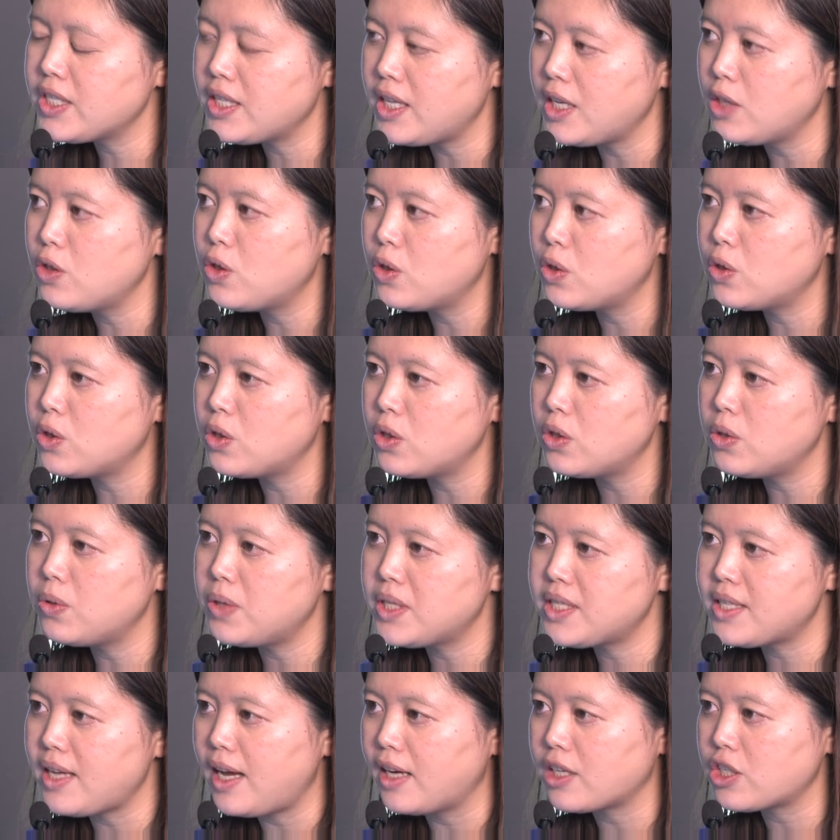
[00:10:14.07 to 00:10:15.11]
thing to do
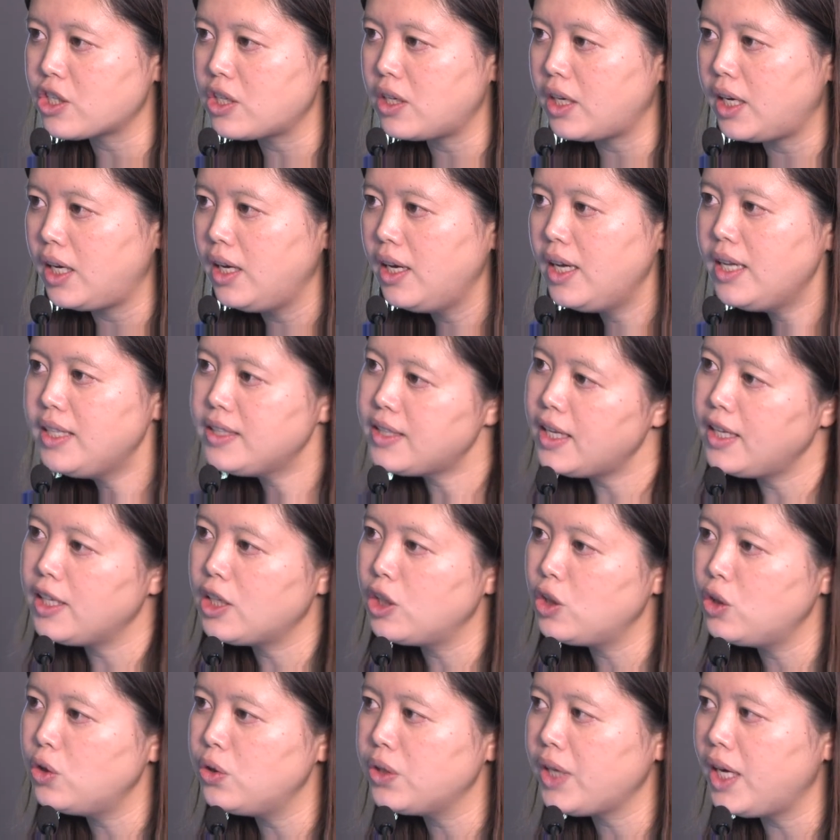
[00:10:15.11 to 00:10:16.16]
is actually take a
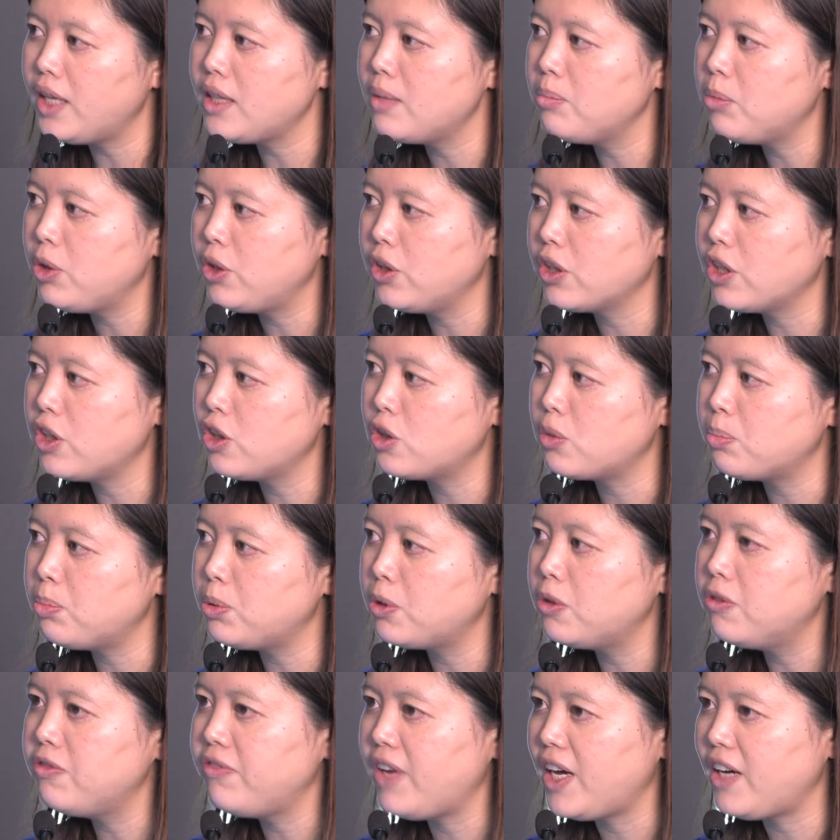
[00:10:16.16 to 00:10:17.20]
look at the molecular
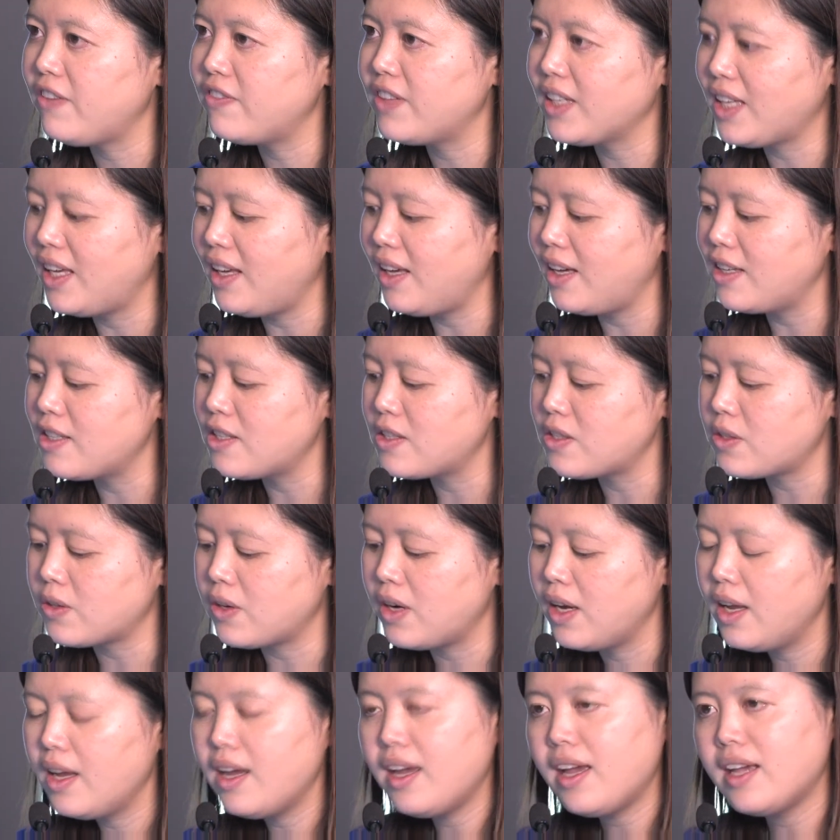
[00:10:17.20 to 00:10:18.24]
profile of the
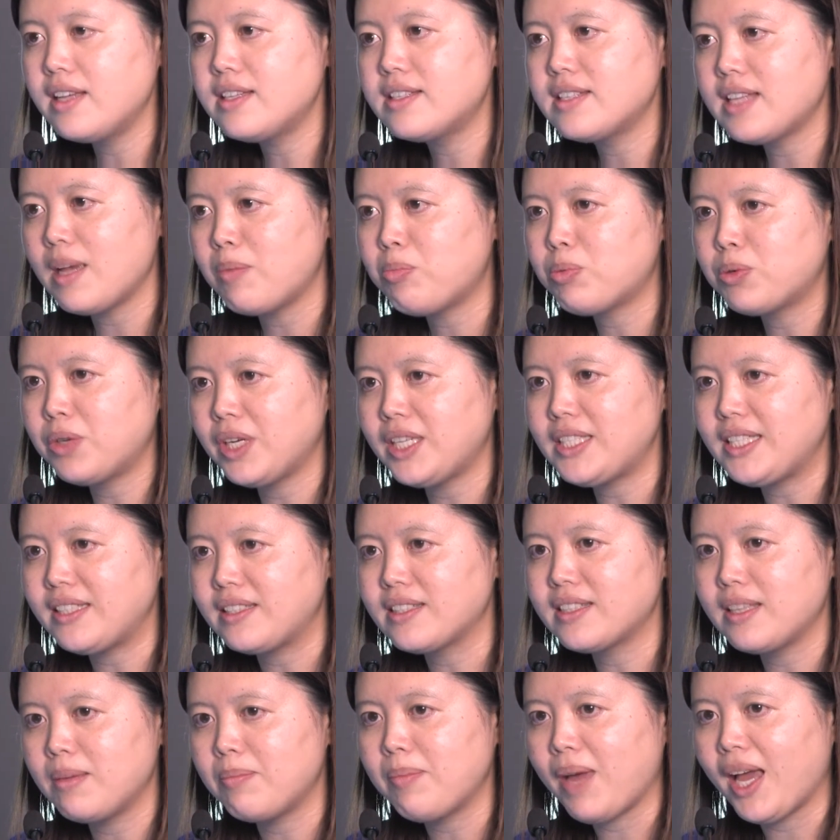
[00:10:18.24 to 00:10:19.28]
cancer and
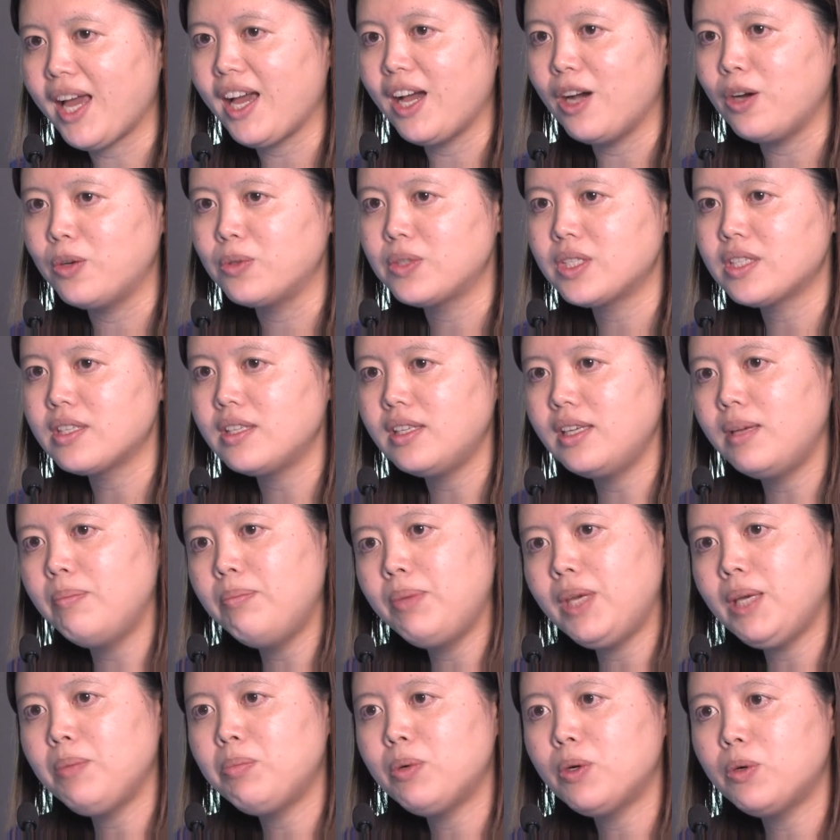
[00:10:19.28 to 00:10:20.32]
separate them out. In
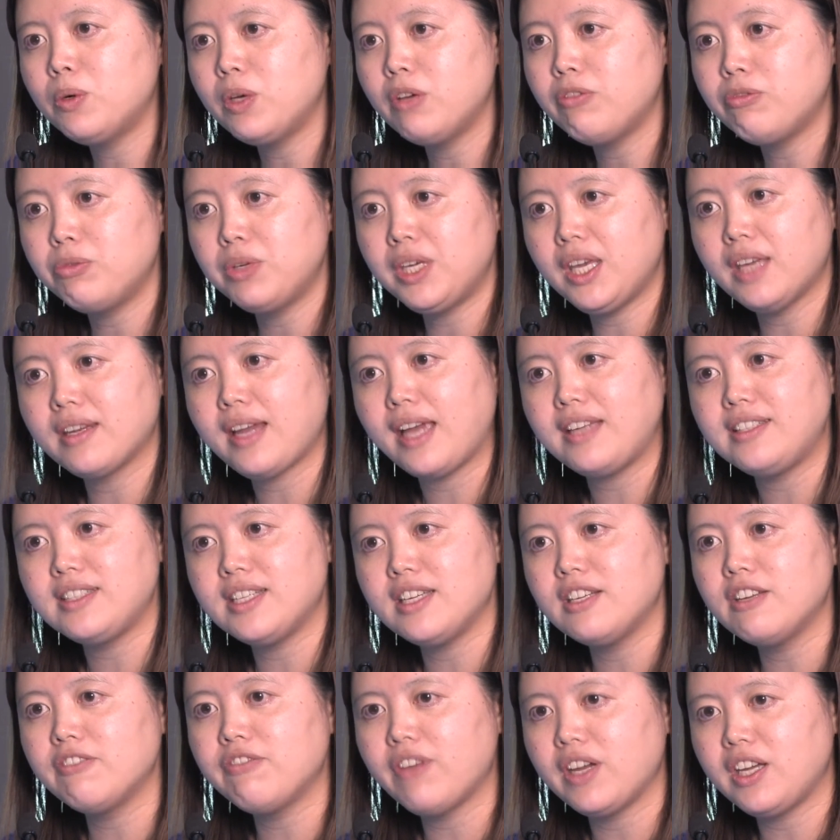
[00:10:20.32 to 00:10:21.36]
people, if we can
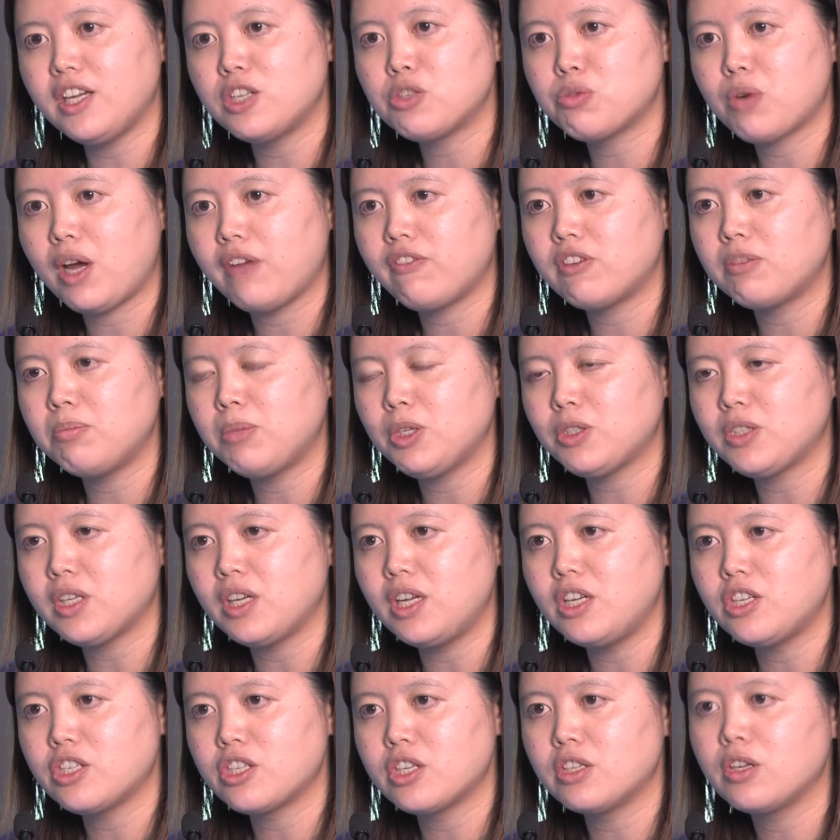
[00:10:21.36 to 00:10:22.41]
identify a driver
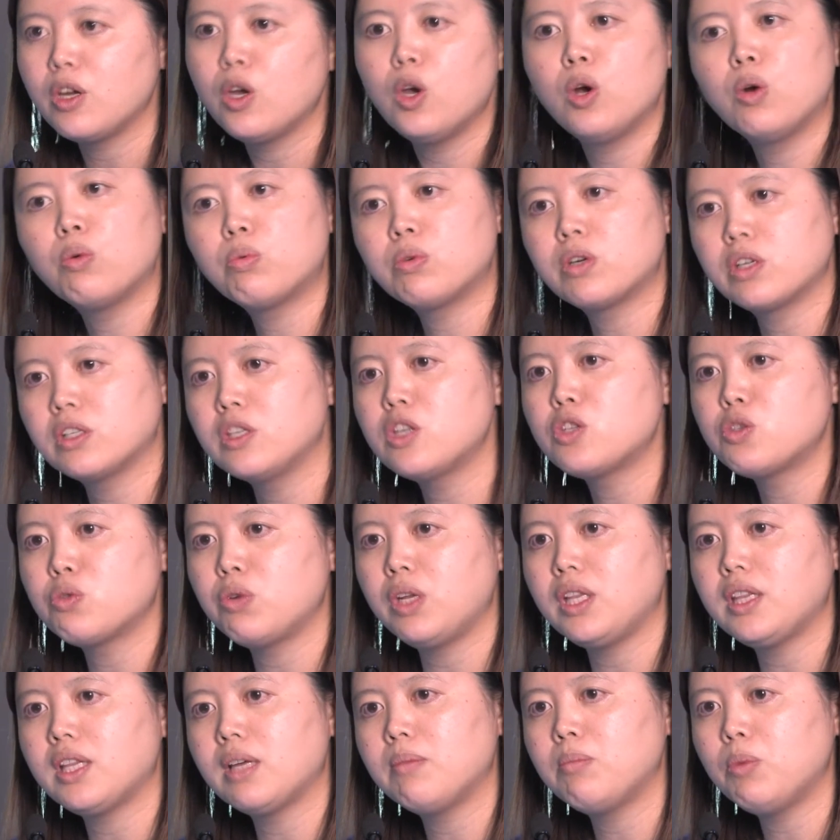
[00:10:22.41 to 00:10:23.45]
mutation, we're going to
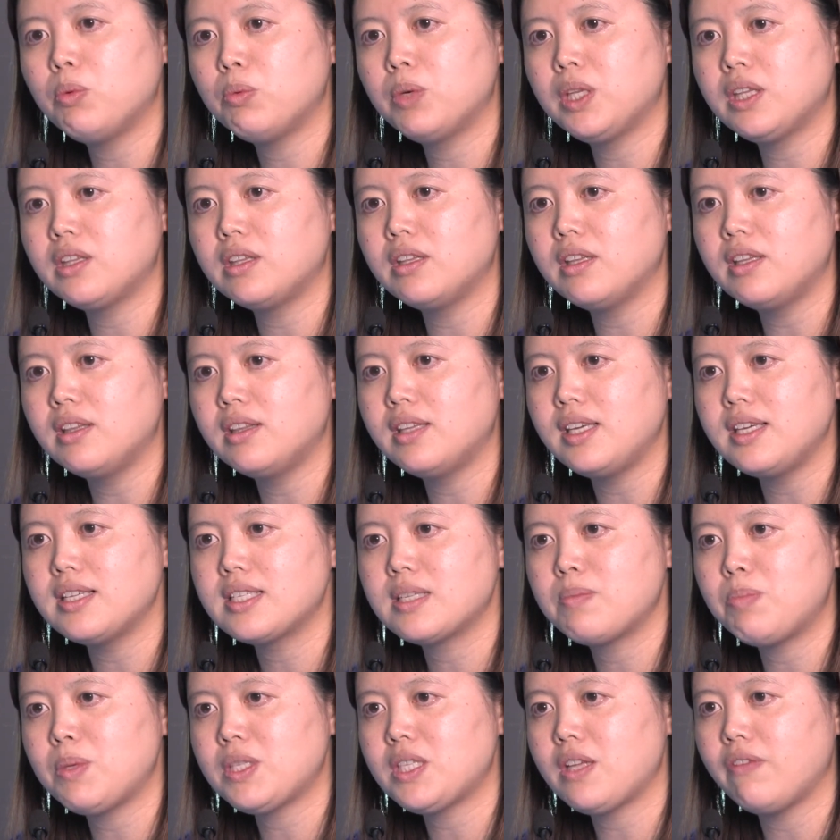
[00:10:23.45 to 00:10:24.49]
treat them with
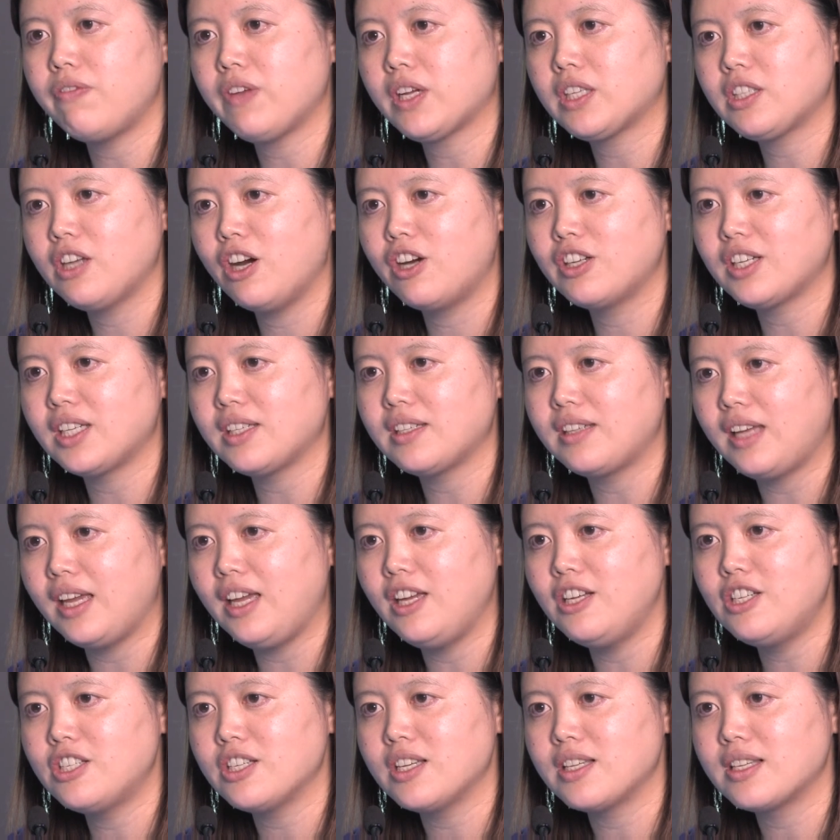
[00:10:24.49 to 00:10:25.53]
these specific targeted
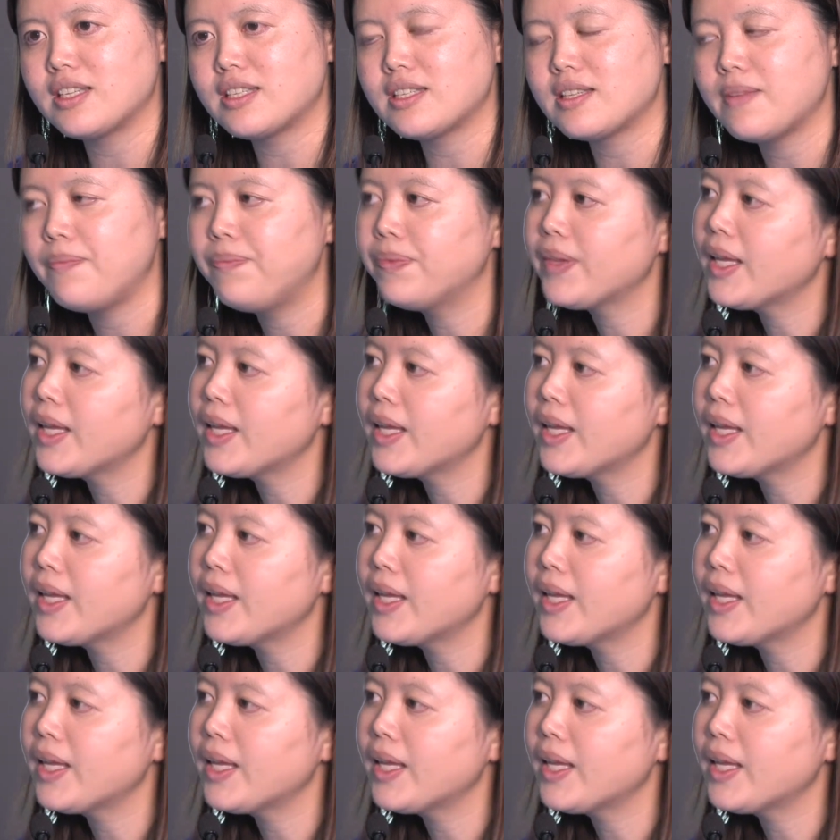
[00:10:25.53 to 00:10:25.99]
agents.